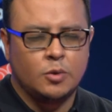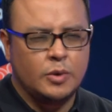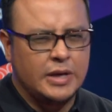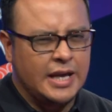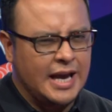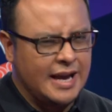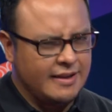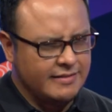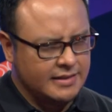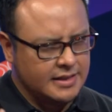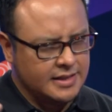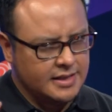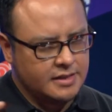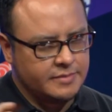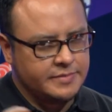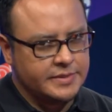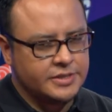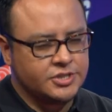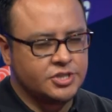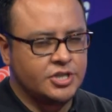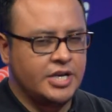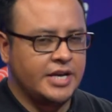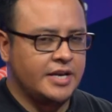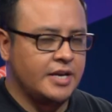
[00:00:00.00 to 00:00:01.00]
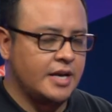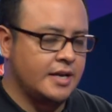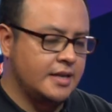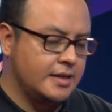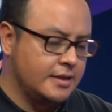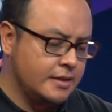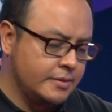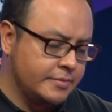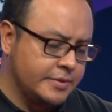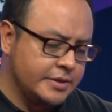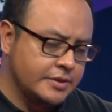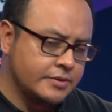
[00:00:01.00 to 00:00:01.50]
we have a little bit, a
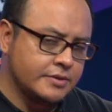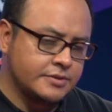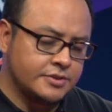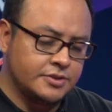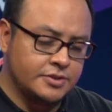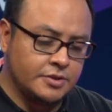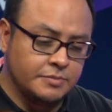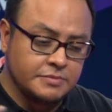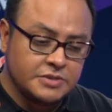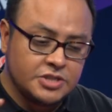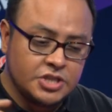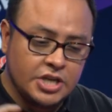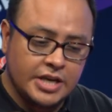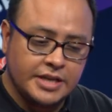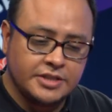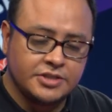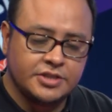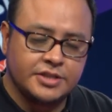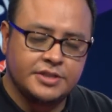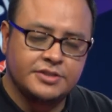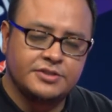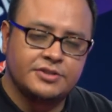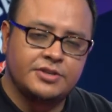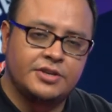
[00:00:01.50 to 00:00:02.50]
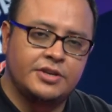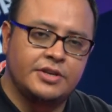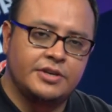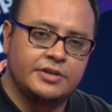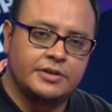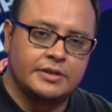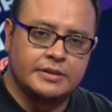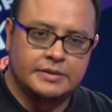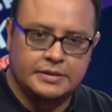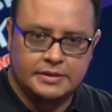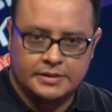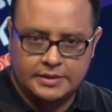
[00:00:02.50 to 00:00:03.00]
little bit some changes here
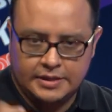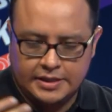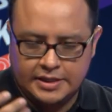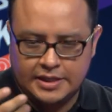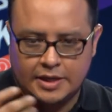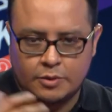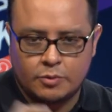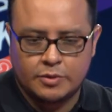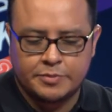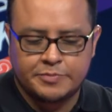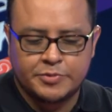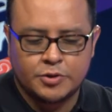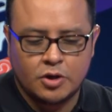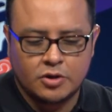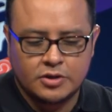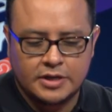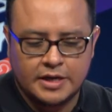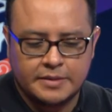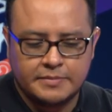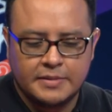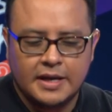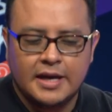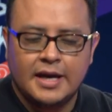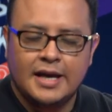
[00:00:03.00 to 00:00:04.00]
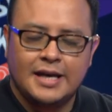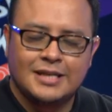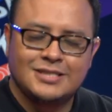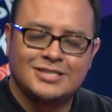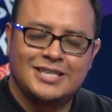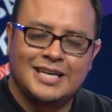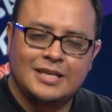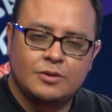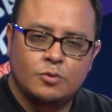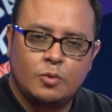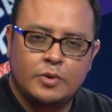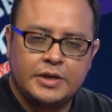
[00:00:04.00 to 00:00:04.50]
uh, in our program.
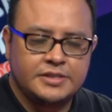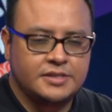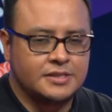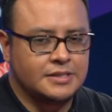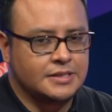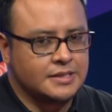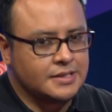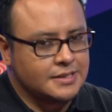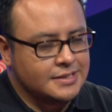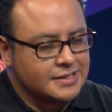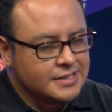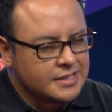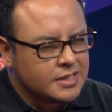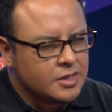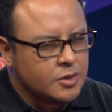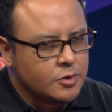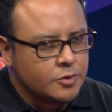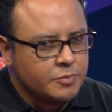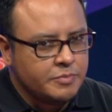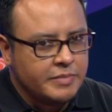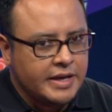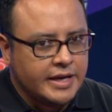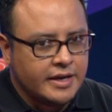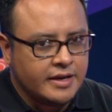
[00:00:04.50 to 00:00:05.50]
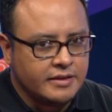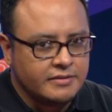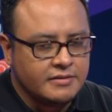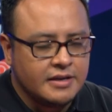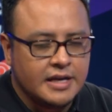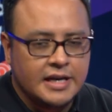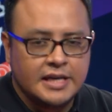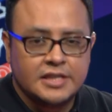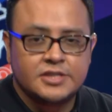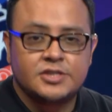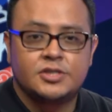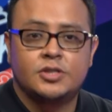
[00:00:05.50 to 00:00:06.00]
Chad West uh, couldn't make it,
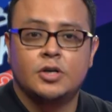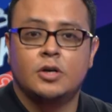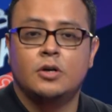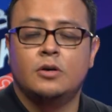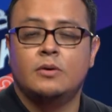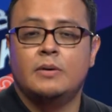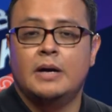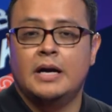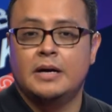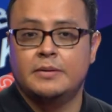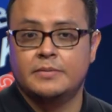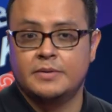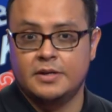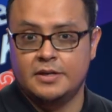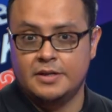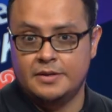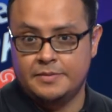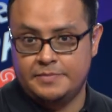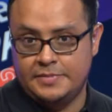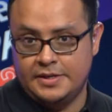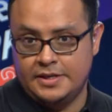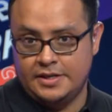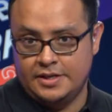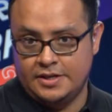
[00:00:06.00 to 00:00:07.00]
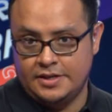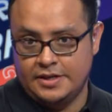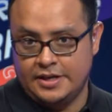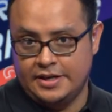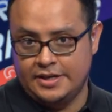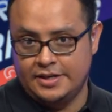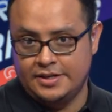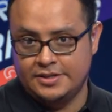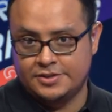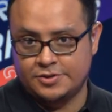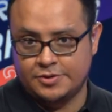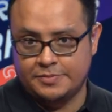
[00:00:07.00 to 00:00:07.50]
so I'm going to be
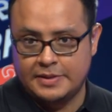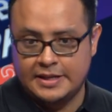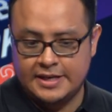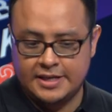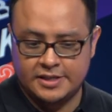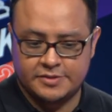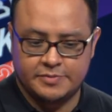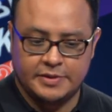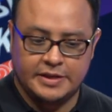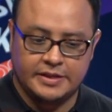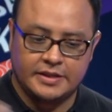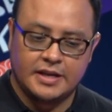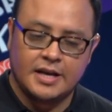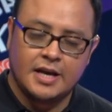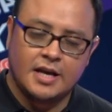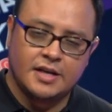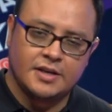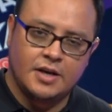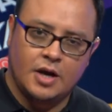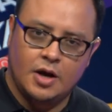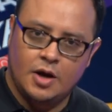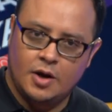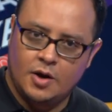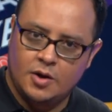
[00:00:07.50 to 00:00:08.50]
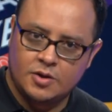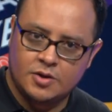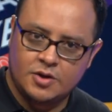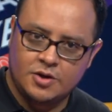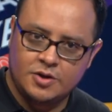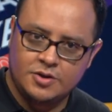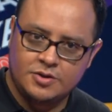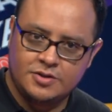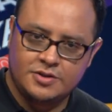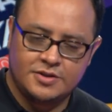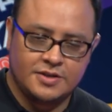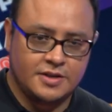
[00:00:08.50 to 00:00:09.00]
his replacement. All
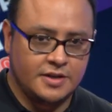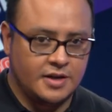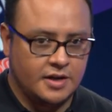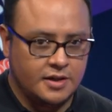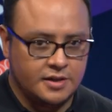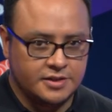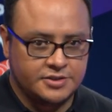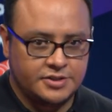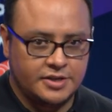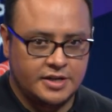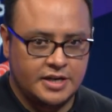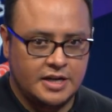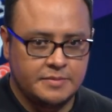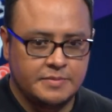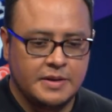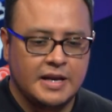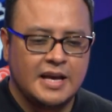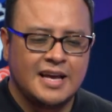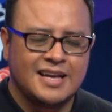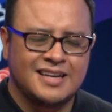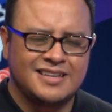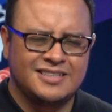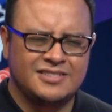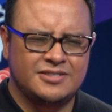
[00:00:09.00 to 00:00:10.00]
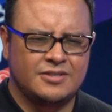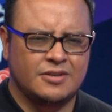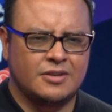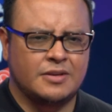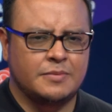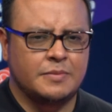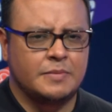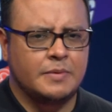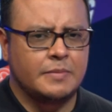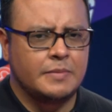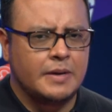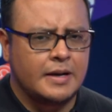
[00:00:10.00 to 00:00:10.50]
good, all set up. Let's talk.
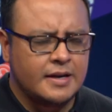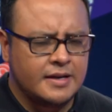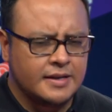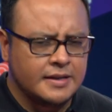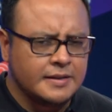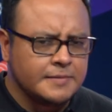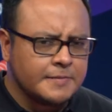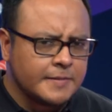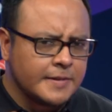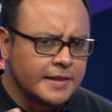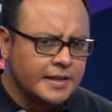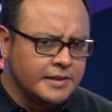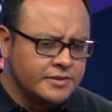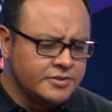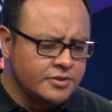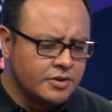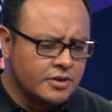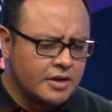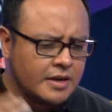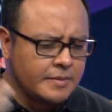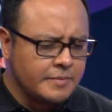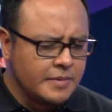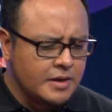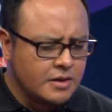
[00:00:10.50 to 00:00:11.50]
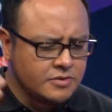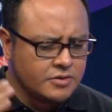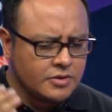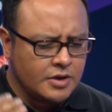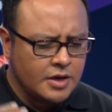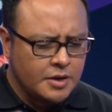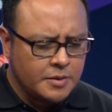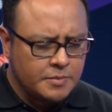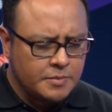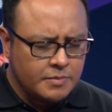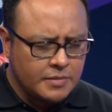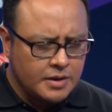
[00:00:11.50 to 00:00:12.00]
Uh, let's talk about.
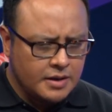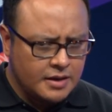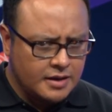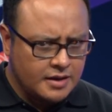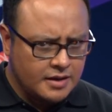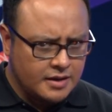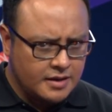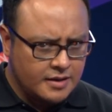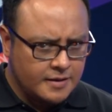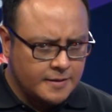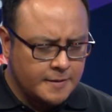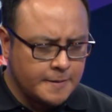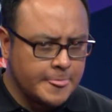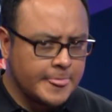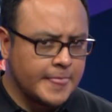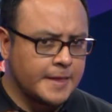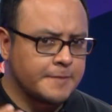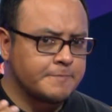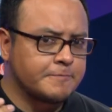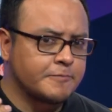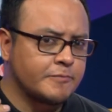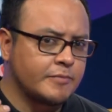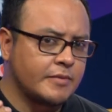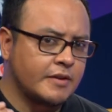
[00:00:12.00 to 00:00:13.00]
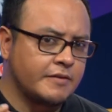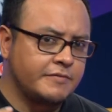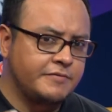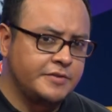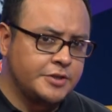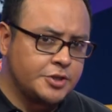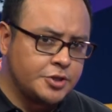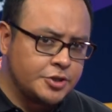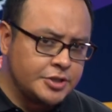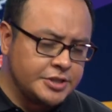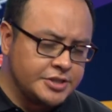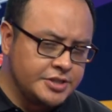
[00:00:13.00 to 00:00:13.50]
Um,
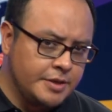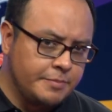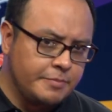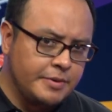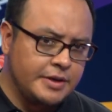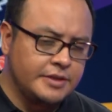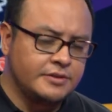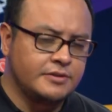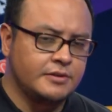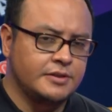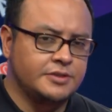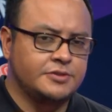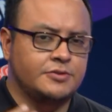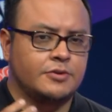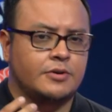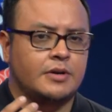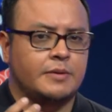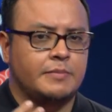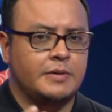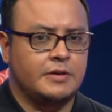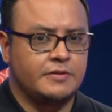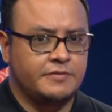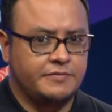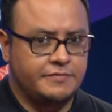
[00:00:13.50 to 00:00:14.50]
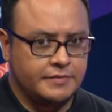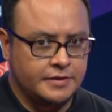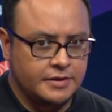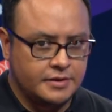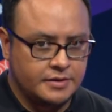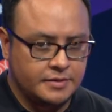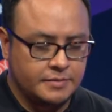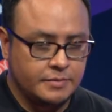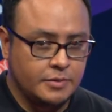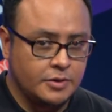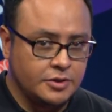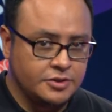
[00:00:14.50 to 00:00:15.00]
Feature snippets. Let's talk about
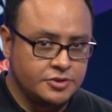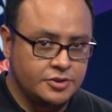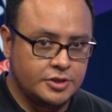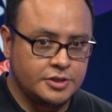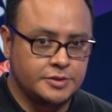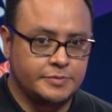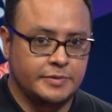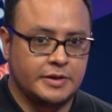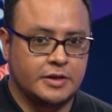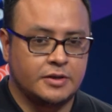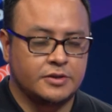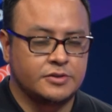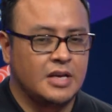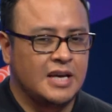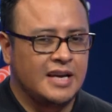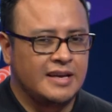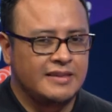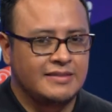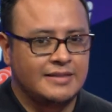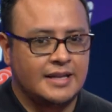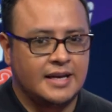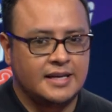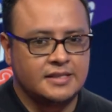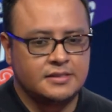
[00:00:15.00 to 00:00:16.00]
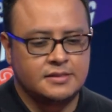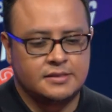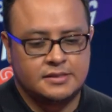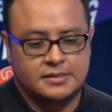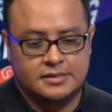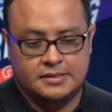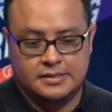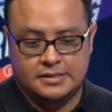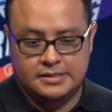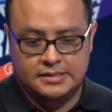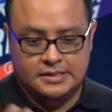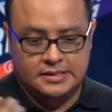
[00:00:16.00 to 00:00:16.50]
uh, voice search, because
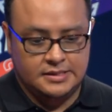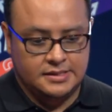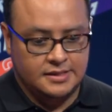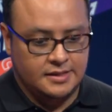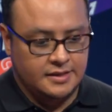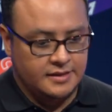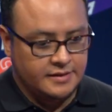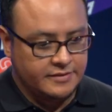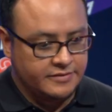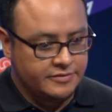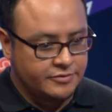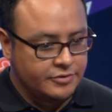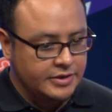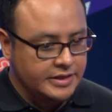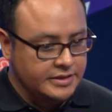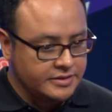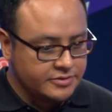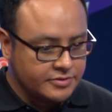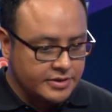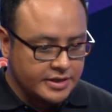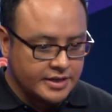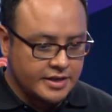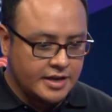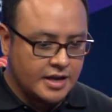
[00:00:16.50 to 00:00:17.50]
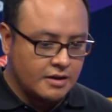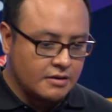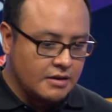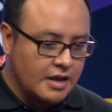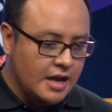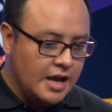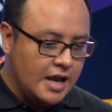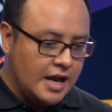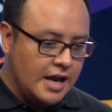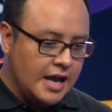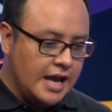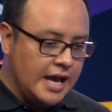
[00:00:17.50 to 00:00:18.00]
that's is the trend right now.
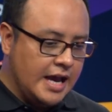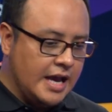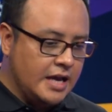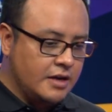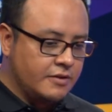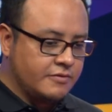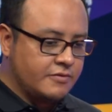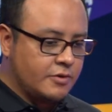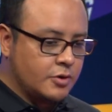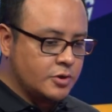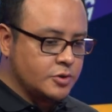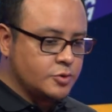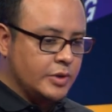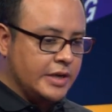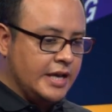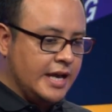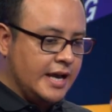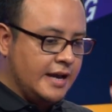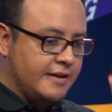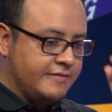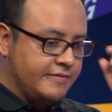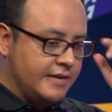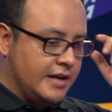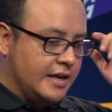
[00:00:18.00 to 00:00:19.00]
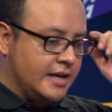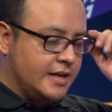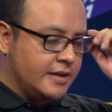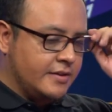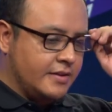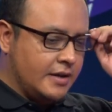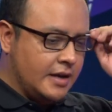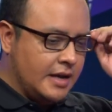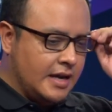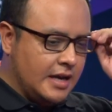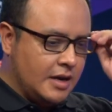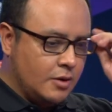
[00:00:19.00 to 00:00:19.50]
And of course, we have
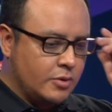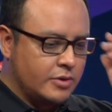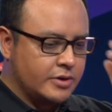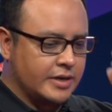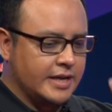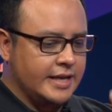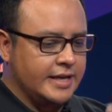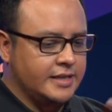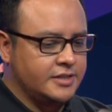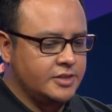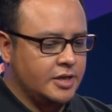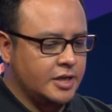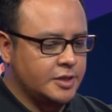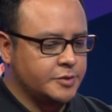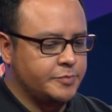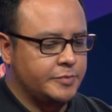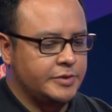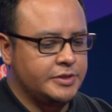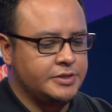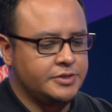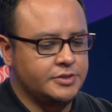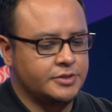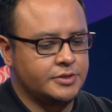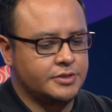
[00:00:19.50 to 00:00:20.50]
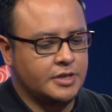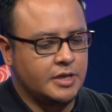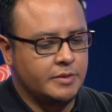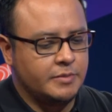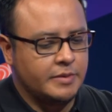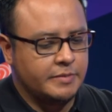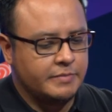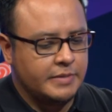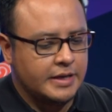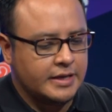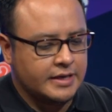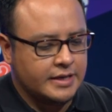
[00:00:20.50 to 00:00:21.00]
our guest experts
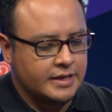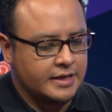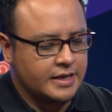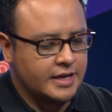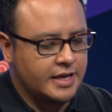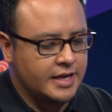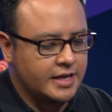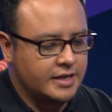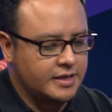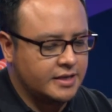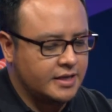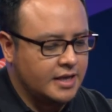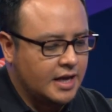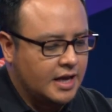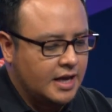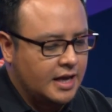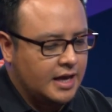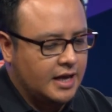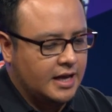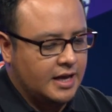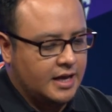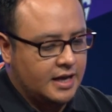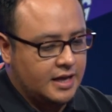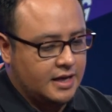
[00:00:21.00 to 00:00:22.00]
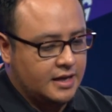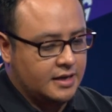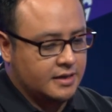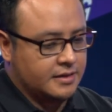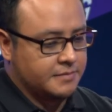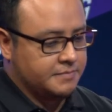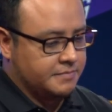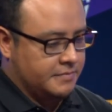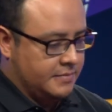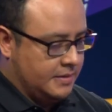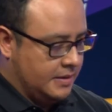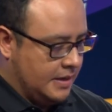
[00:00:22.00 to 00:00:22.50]
coming back again. Uh,
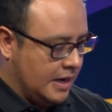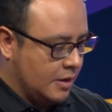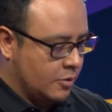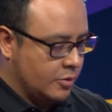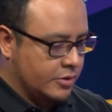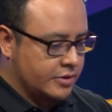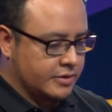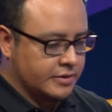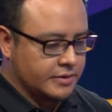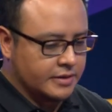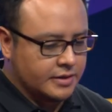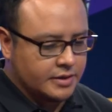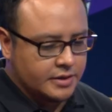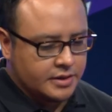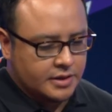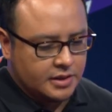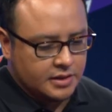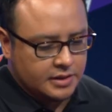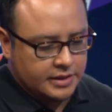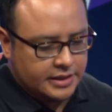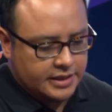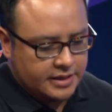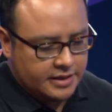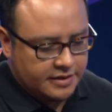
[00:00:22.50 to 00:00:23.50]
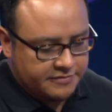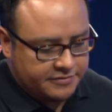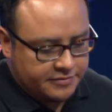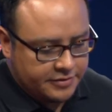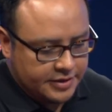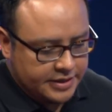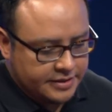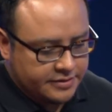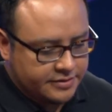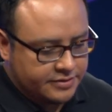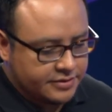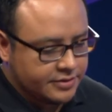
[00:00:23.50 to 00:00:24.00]
our colleague and
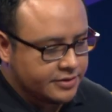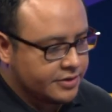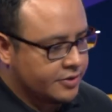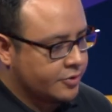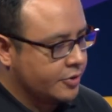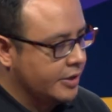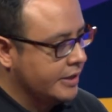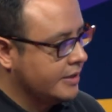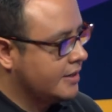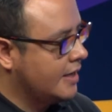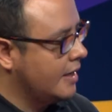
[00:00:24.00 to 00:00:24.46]
friend Craig